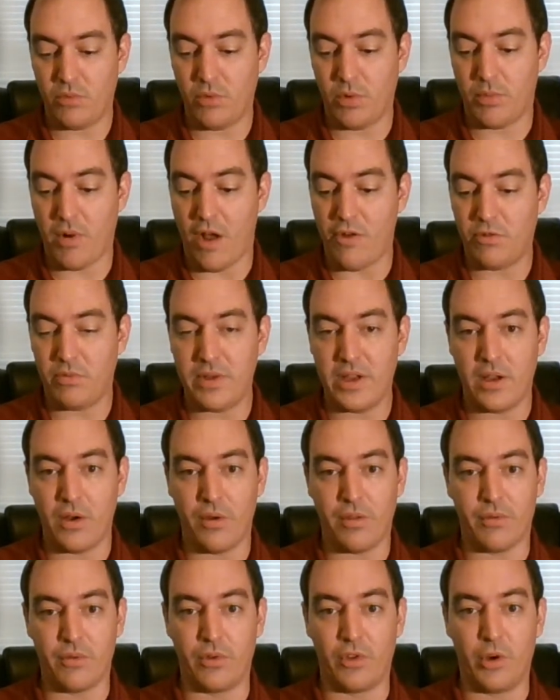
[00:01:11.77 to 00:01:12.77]
We'll probably go
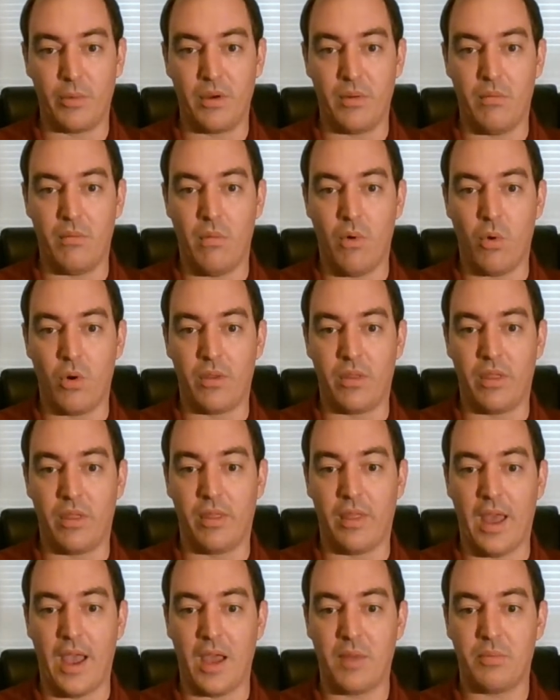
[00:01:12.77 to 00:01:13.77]
through a little bit more than
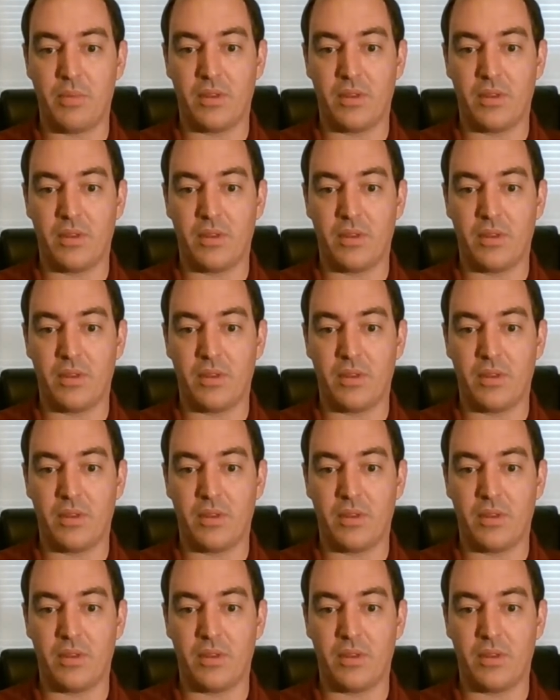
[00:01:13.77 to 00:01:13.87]
that,